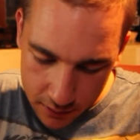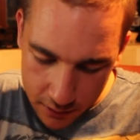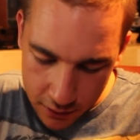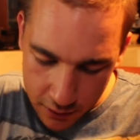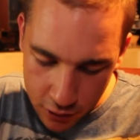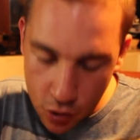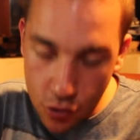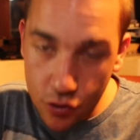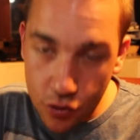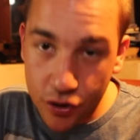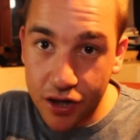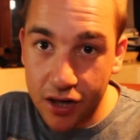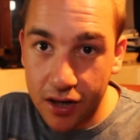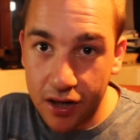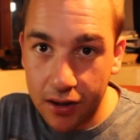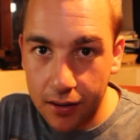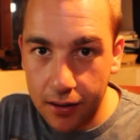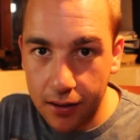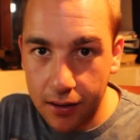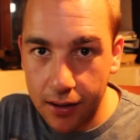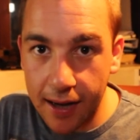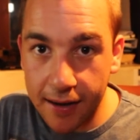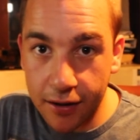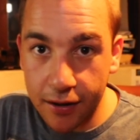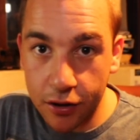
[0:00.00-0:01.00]
Hook
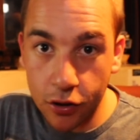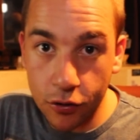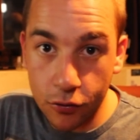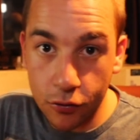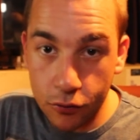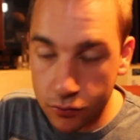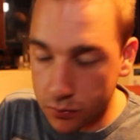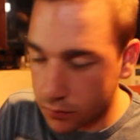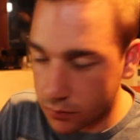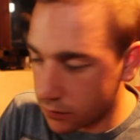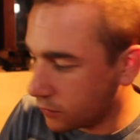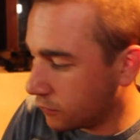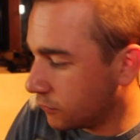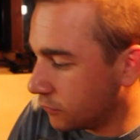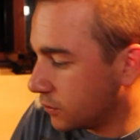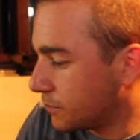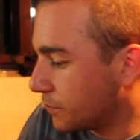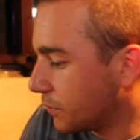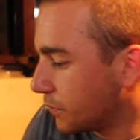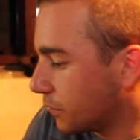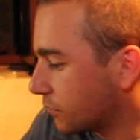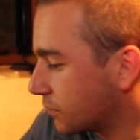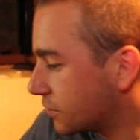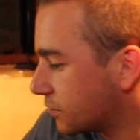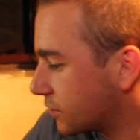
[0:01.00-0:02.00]
Echo, which
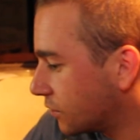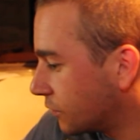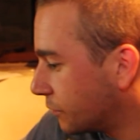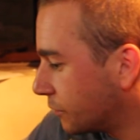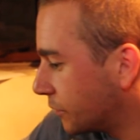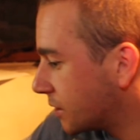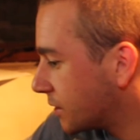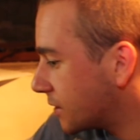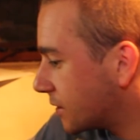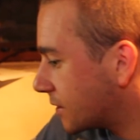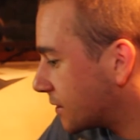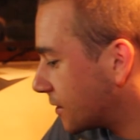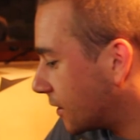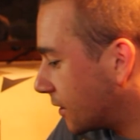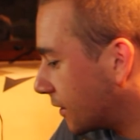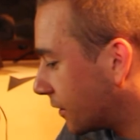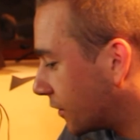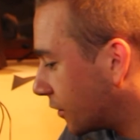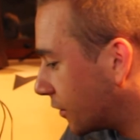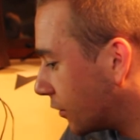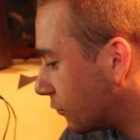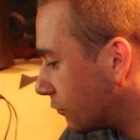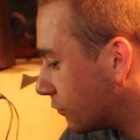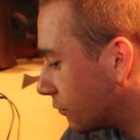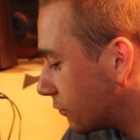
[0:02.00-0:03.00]
belongs to Mr.
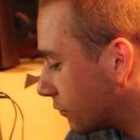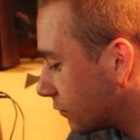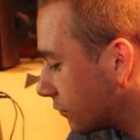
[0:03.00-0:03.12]
Psycho.